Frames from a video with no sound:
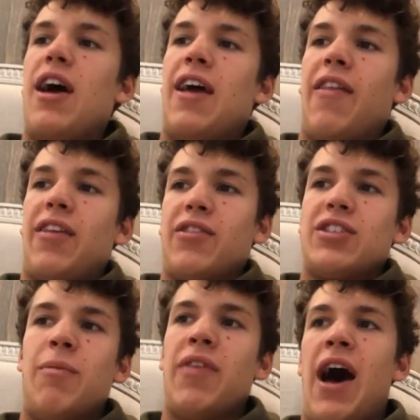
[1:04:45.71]
and like there's
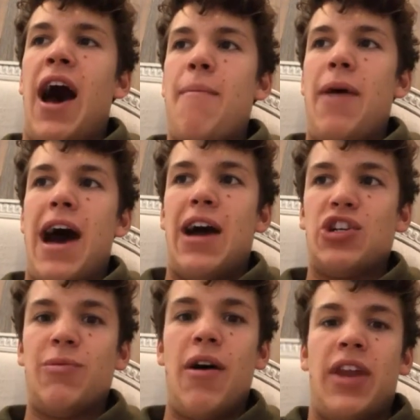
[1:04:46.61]
something that I'm
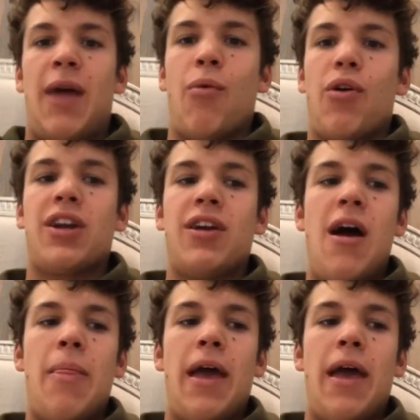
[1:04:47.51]
passionate about that I'm working on,